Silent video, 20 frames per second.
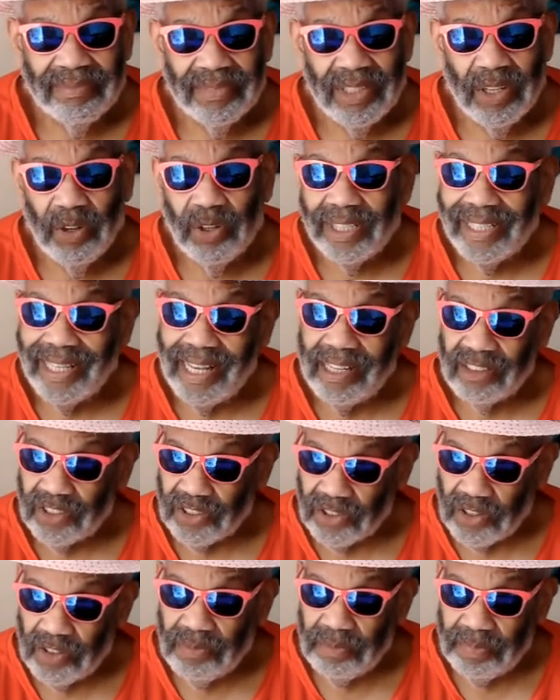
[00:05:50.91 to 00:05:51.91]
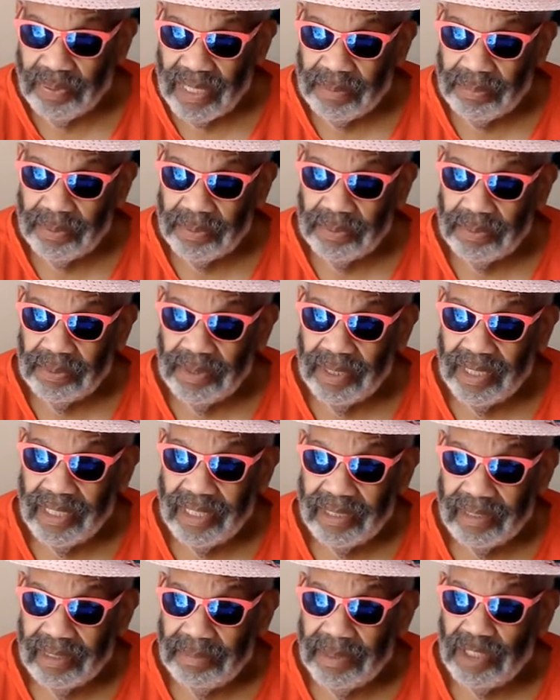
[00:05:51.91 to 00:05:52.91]
They only allow certain people
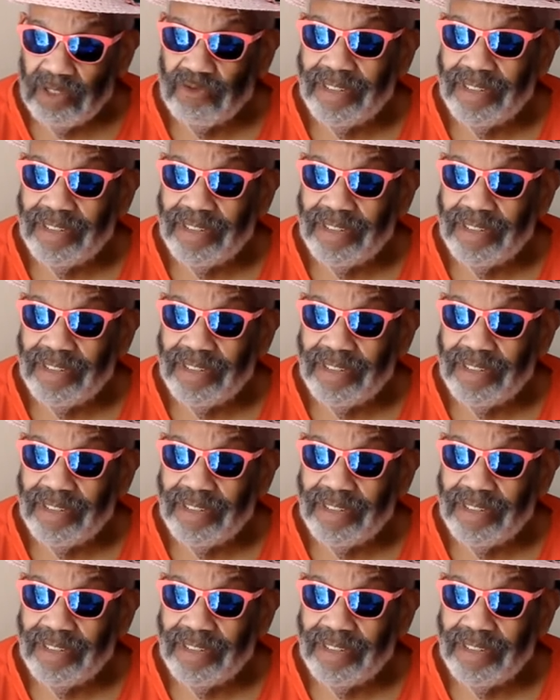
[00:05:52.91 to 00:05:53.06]
to be